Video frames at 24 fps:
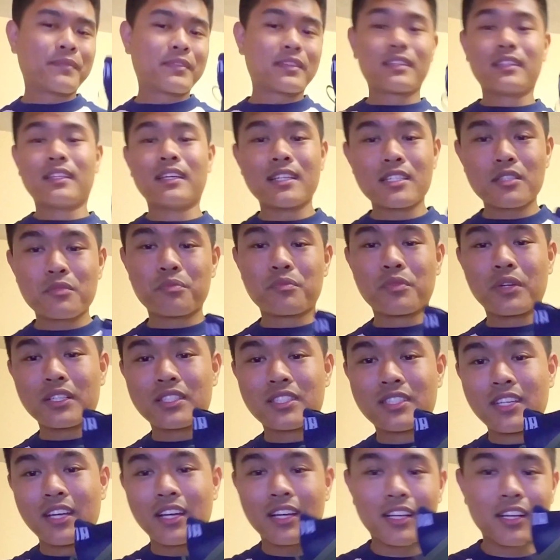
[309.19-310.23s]
This
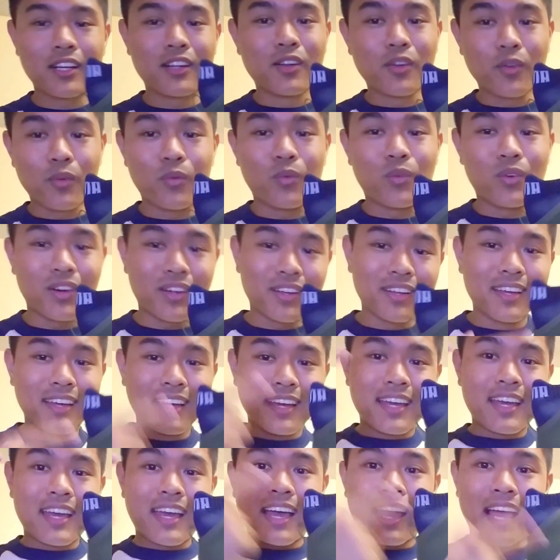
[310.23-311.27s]
particular one
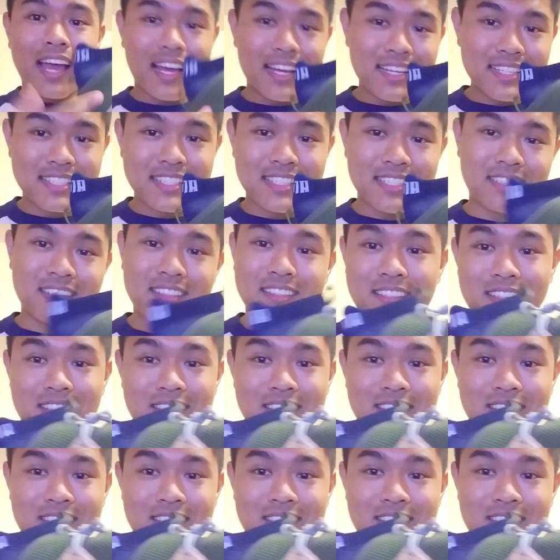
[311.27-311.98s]
hasn't.